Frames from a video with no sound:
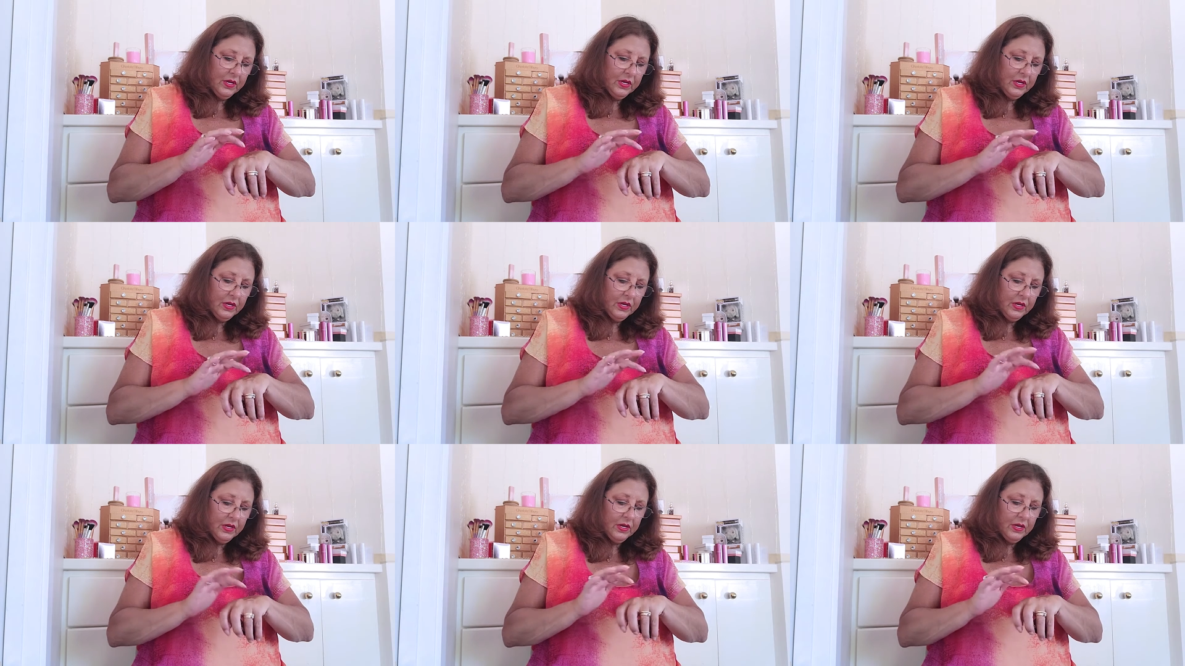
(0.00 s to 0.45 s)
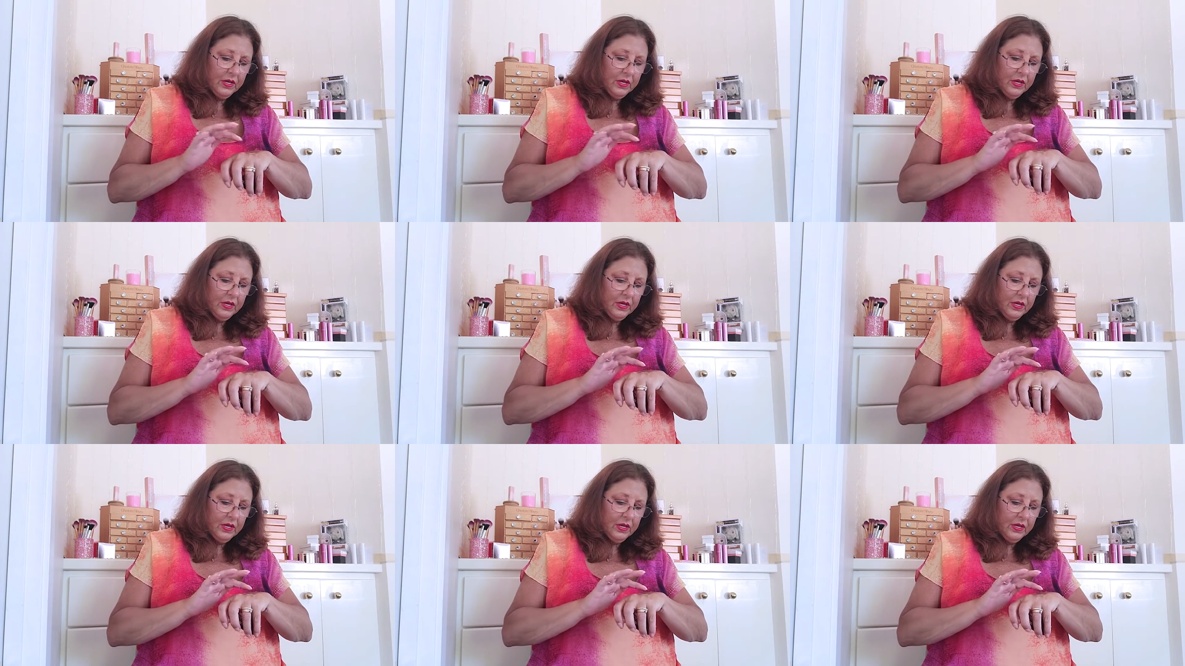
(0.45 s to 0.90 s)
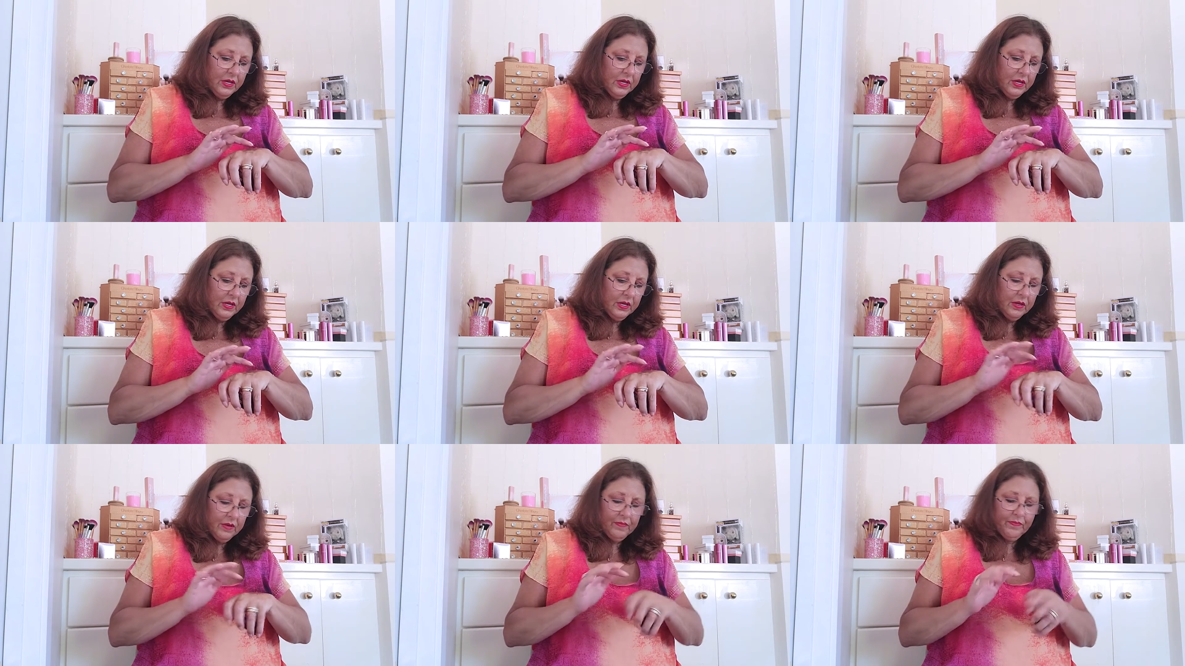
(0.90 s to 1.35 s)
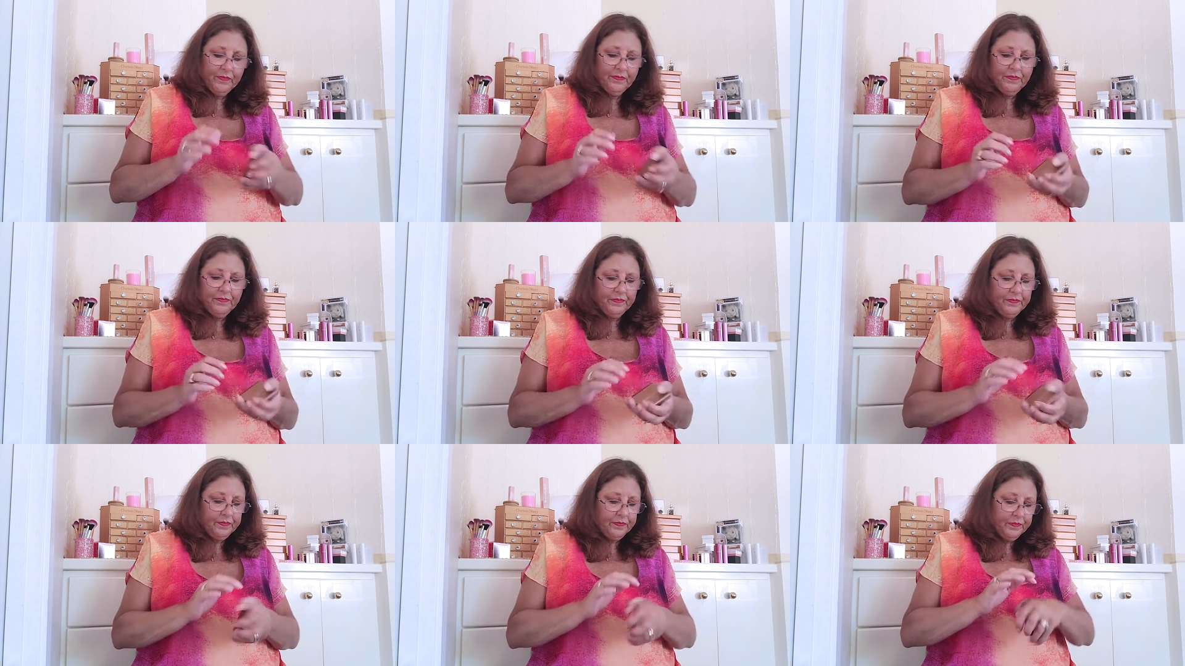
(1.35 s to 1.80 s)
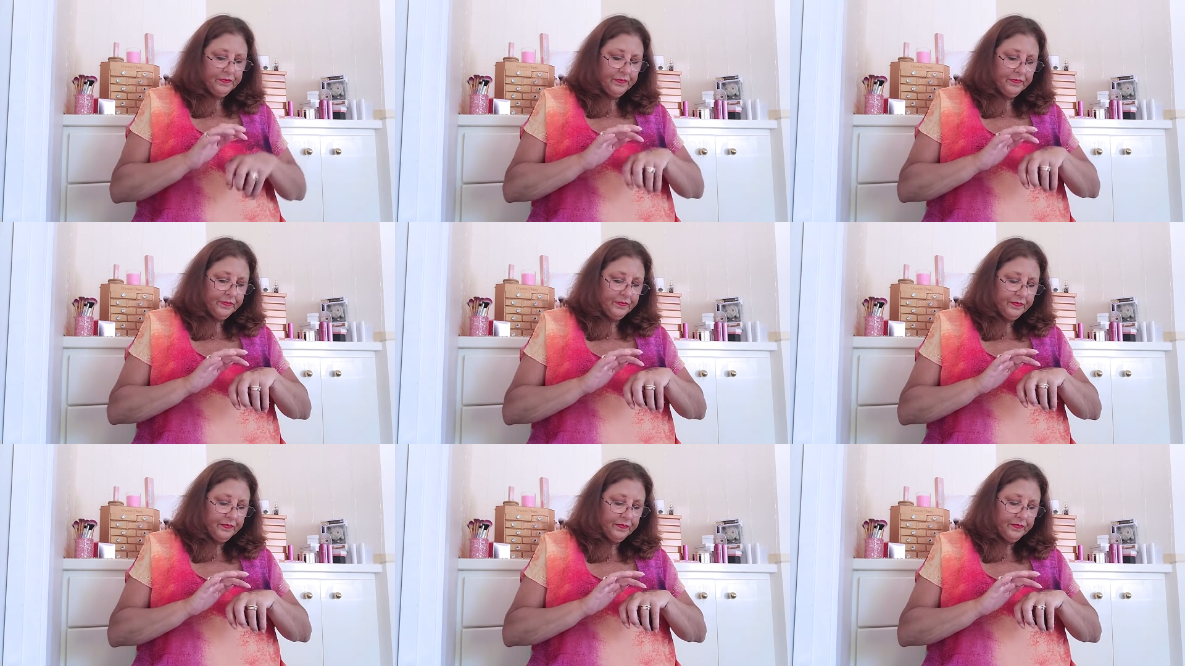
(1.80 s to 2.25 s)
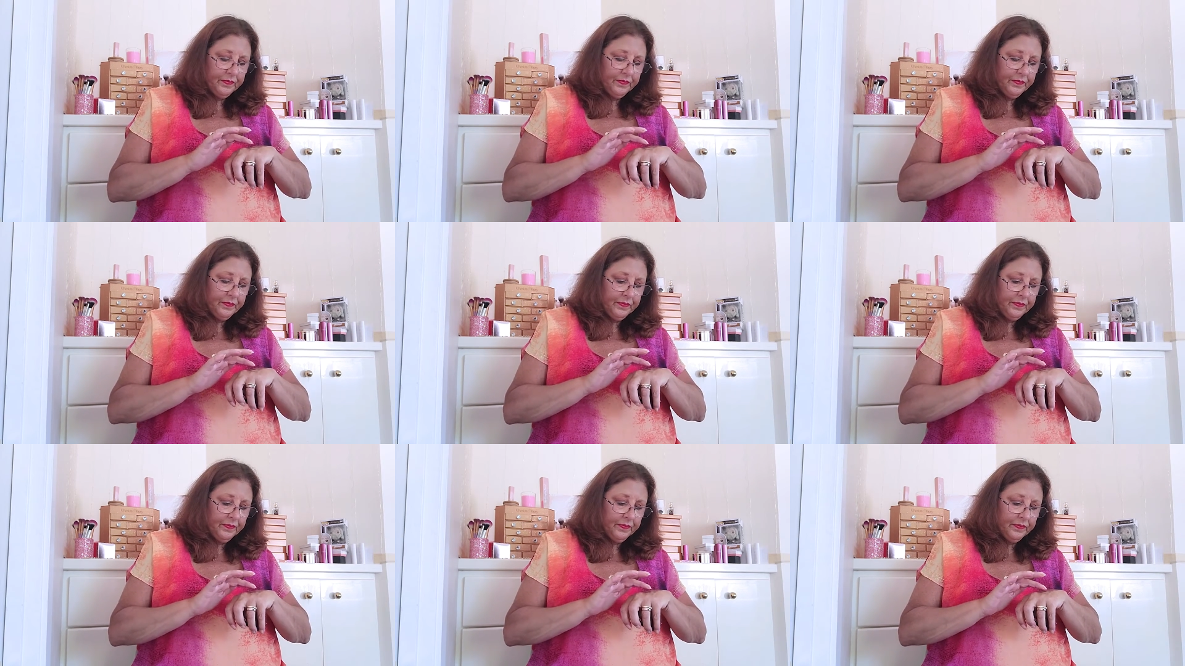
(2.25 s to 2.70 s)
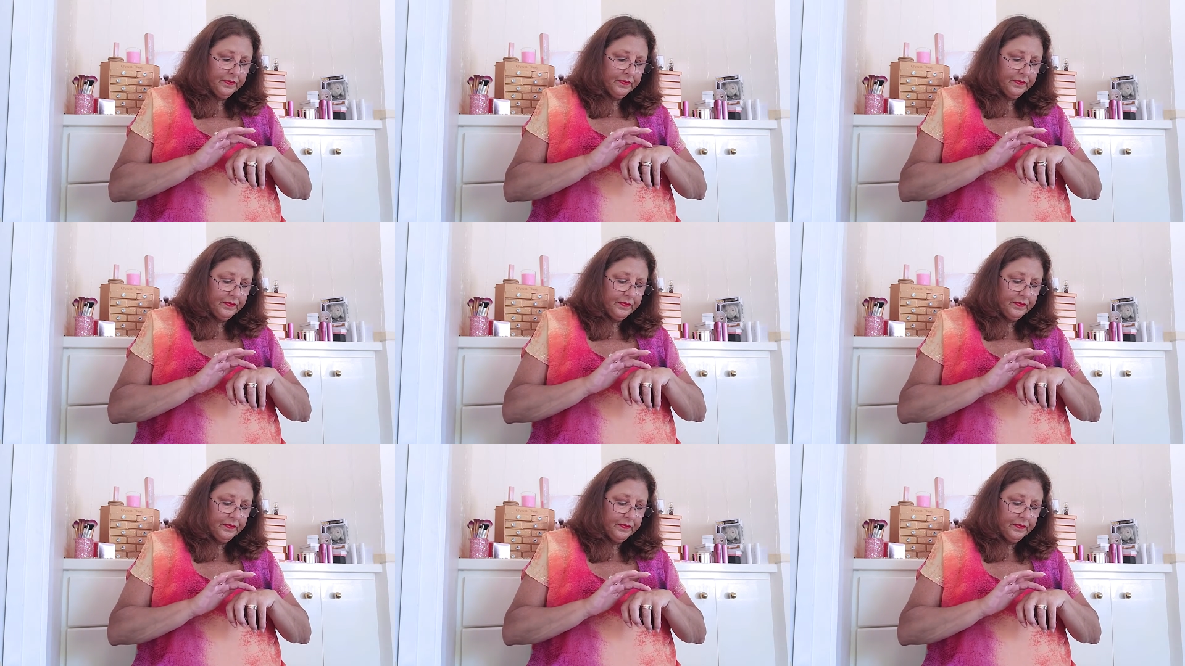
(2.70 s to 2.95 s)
[no speech]